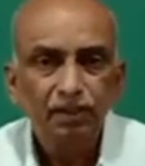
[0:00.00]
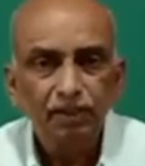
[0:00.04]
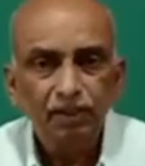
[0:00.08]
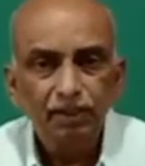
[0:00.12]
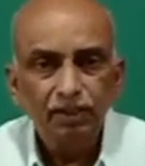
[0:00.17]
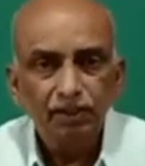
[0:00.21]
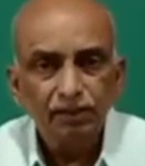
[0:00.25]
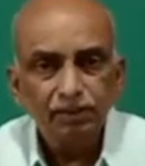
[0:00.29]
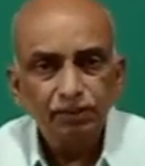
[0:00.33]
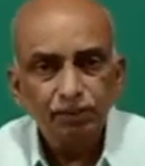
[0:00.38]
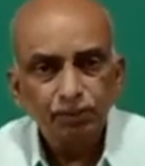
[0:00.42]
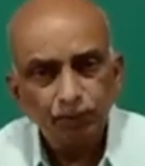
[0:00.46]

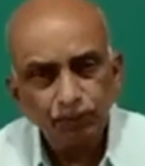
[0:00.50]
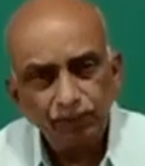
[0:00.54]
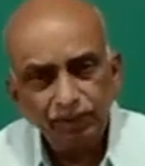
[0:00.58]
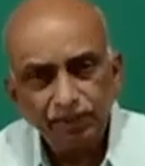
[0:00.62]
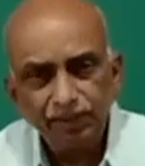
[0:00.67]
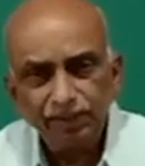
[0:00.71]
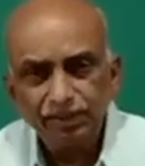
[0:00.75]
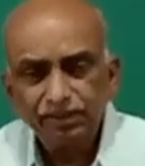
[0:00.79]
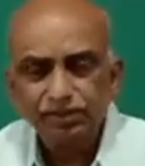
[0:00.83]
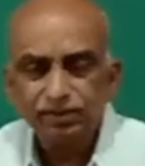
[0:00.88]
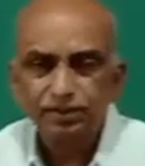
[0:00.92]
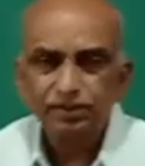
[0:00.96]
So it
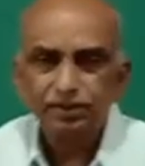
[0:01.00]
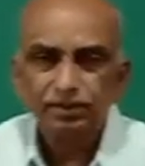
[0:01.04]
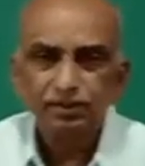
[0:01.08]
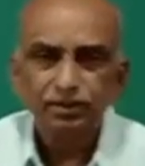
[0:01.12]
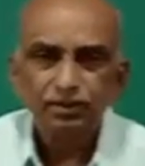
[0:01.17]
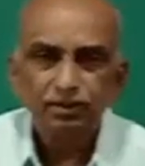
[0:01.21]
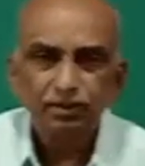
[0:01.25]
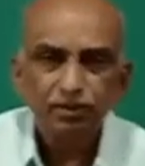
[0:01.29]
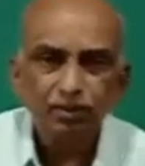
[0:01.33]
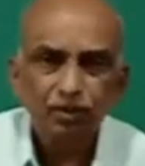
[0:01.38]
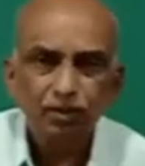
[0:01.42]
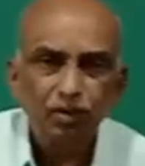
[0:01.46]
is
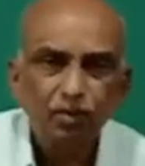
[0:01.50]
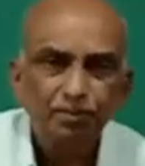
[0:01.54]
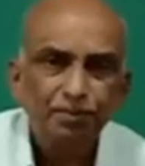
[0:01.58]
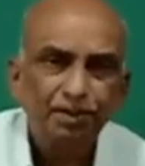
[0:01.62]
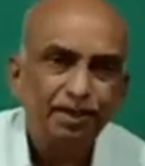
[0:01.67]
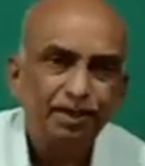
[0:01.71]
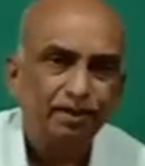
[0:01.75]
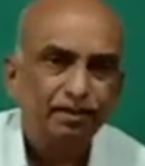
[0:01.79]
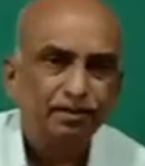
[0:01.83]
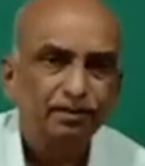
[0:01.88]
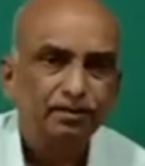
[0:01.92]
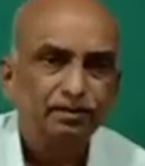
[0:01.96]

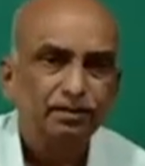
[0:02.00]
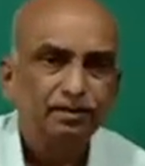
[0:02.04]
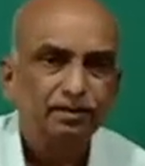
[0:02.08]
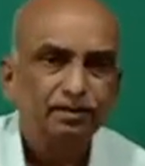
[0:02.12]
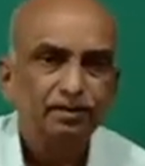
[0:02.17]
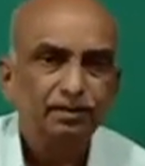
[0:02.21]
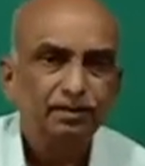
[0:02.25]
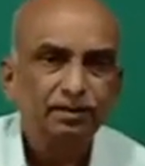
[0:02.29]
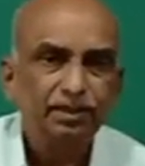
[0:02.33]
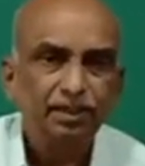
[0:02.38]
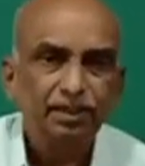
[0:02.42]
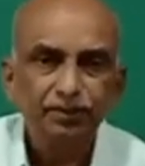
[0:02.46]
common
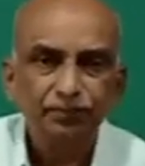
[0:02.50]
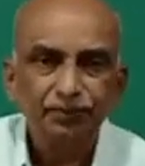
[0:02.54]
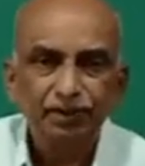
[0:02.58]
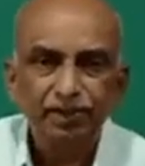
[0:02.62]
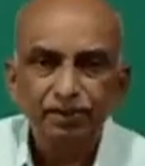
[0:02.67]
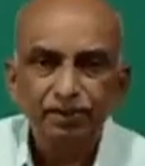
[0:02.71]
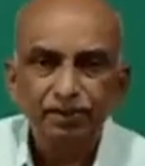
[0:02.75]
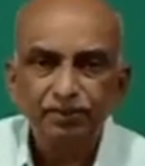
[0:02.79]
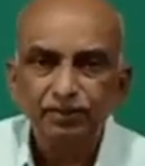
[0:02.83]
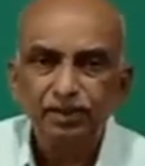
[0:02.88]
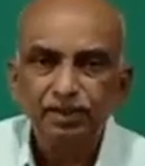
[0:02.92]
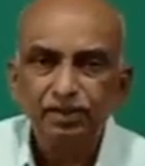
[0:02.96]
that
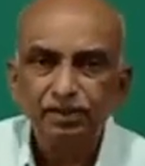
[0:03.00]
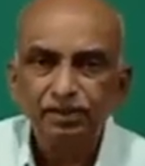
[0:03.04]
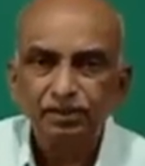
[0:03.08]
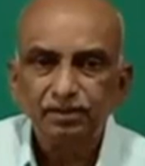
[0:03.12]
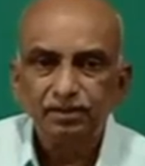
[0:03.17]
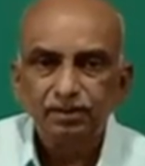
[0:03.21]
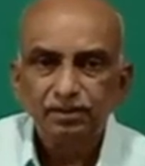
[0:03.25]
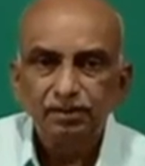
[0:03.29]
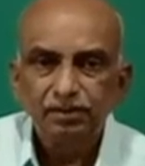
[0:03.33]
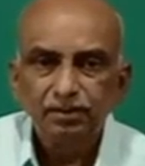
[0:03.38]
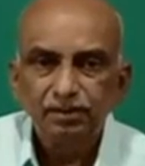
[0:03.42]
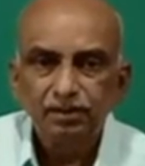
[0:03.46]
whenever
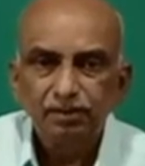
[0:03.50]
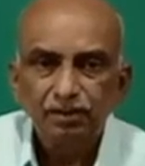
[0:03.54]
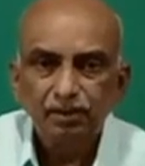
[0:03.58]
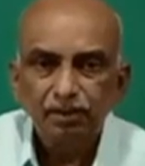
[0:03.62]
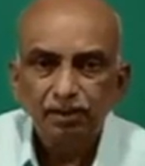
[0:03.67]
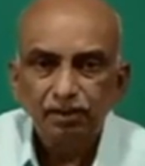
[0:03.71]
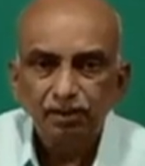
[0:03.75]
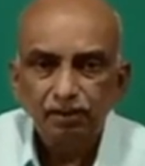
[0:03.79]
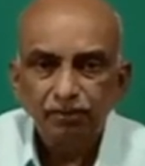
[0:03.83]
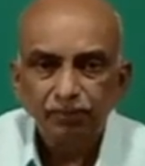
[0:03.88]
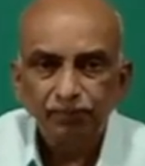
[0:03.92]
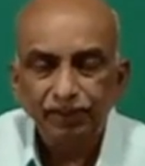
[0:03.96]

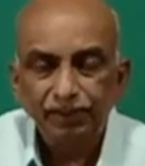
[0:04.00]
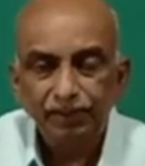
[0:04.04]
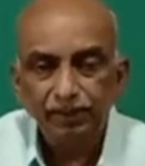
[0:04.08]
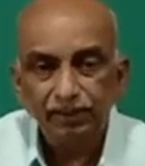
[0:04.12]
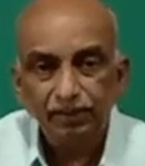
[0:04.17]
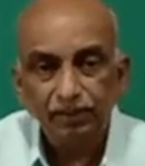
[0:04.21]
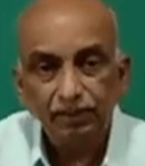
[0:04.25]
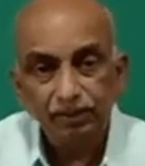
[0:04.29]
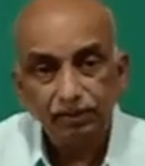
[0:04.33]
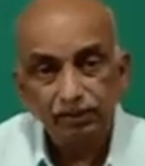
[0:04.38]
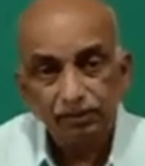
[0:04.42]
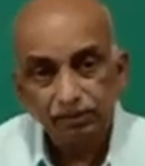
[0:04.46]

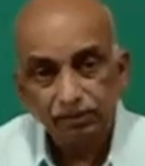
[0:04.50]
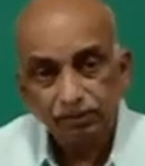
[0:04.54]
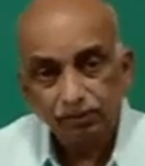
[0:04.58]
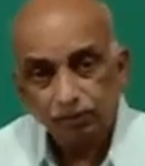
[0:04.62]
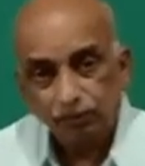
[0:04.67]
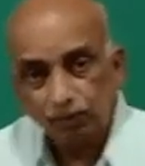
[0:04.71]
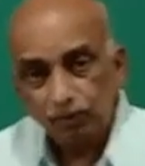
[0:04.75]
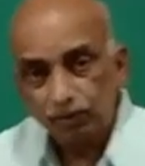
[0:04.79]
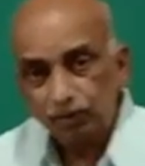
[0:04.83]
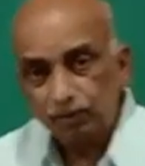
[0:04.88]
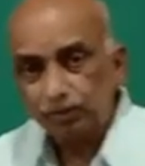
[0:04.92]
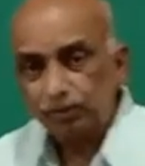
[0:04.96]
we
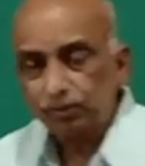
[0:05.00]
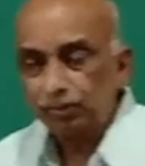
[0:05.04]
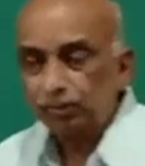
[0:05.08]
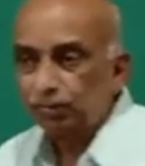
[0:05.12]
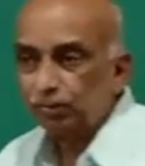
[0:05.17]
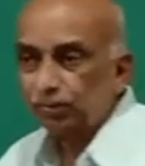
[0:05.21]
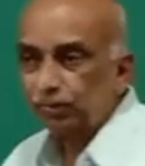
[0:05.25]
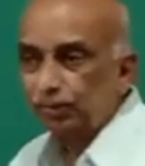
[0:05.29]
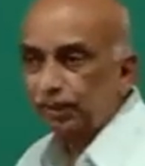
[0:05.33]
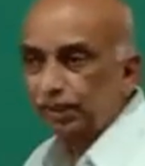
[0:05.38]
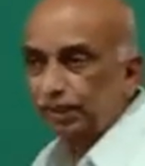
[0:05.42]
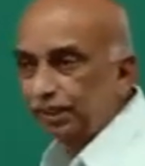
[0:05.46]
want to do
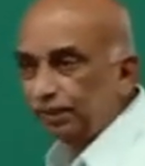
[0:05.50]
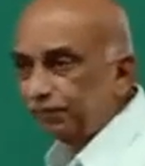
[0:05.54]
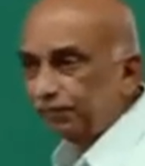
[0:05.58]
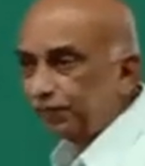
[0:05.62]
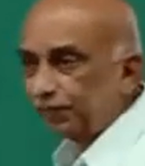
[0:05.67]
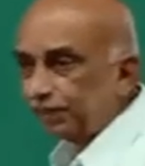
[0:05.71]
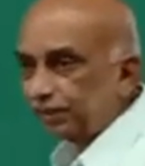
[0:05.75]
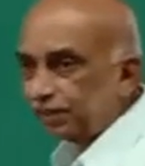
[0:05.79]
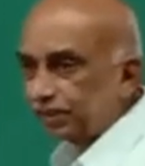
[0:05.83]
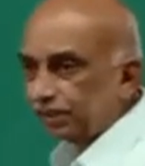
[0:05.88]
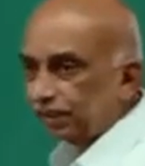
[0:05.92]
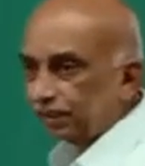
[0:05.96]
any
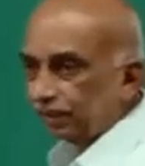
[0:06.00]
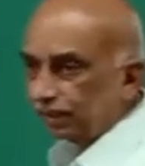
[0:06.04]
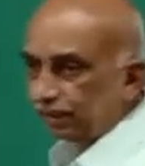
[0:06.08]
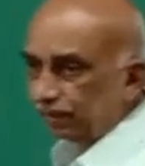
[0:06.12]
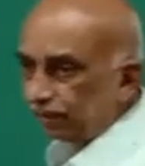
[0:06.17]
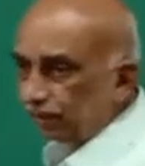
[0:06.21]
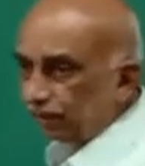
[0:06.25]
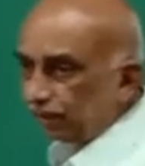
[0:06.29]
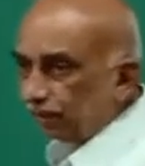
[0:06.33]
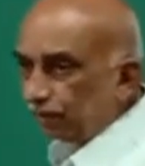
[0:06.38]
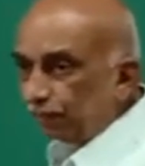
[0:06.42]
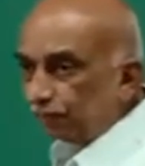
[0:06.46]
function,
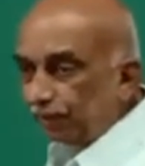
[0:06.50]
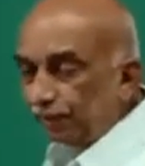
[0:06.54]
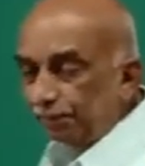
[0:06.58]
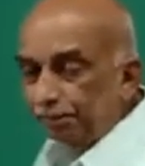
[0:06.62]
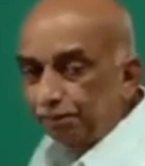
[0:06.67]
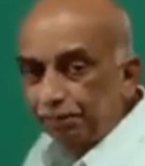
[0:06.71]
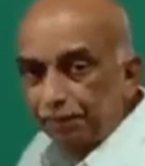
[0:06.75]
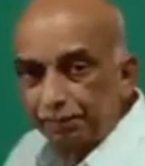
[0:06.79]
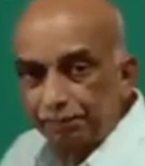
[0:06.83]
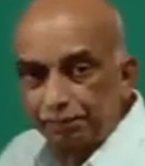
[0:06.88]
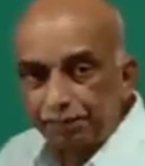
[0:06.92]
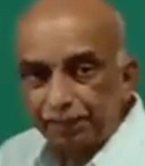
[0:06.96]
we
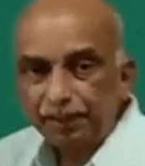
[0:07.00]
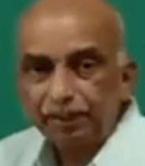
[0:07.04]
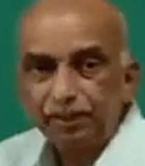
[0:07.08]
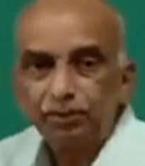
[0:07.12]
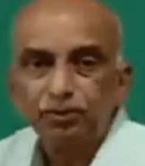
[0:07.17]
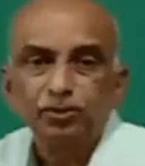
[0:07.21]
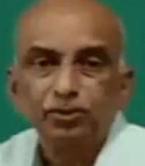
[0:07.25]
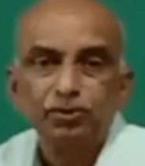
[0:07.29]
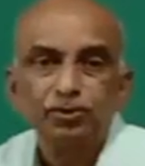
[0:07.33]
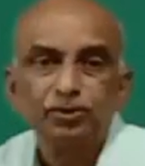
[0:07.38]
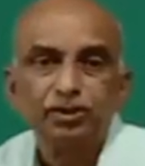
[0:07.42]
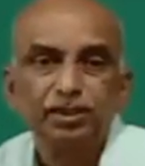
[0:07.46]
prepare to
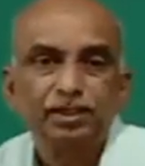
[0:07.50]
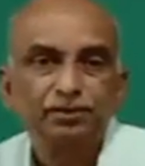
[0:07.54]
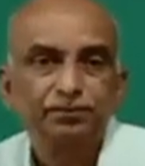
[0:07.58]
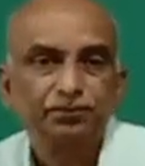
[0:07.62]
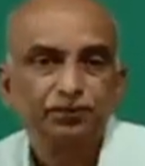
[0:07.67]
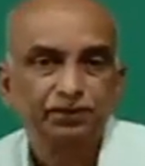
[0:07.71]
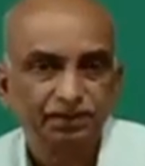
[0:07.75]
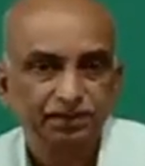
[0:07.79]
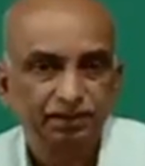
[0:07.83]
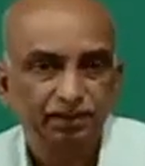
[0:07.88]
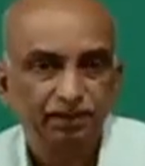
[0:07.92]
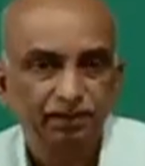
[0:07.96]
do that
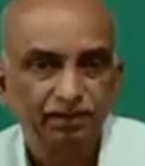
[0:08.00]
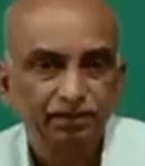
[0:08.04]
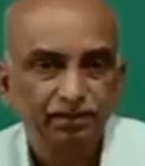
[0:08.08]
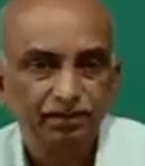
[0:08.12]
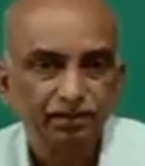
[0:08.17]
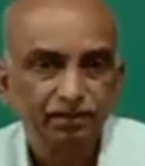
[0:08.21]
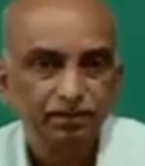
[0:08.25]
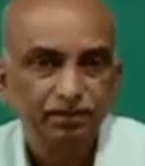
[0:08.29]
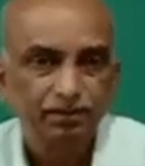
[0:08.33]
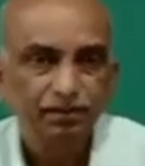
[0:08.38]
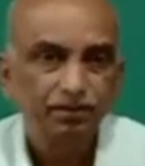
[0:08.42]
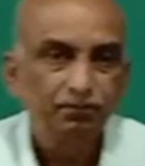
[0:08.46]
function.
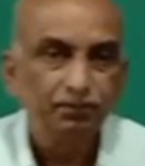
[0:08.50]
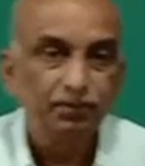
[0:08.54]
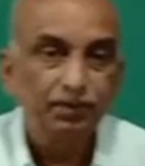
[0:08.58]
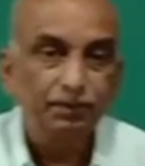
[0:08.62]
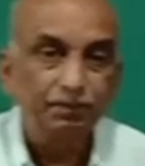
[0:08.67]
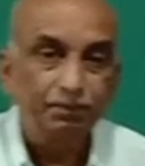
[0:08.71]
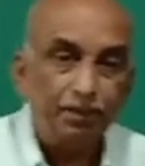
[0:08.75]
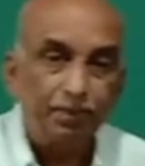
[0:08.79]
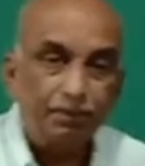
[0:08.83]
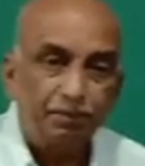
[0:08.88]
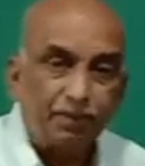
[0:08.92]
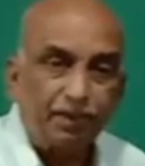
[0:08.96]
We
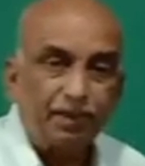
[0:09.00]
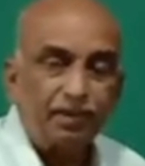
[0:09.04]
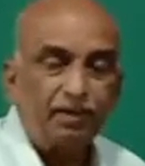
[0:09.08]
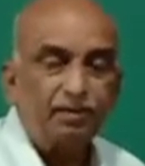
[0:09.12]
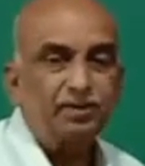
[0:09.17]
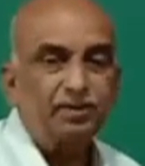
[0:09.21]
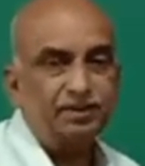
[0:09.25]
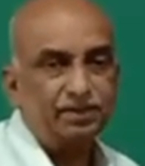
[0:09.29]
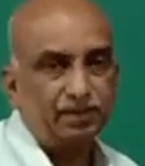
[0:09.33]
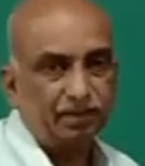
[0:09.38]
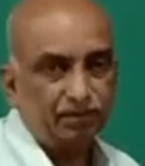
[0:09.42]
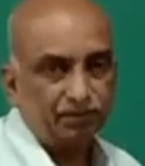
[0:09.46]
prepare
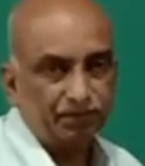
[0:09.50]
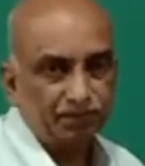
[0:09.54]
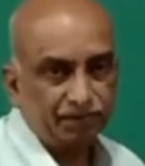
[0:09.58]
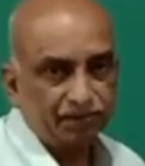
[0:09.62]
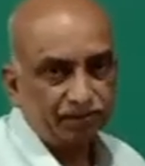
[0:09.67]
ourselves.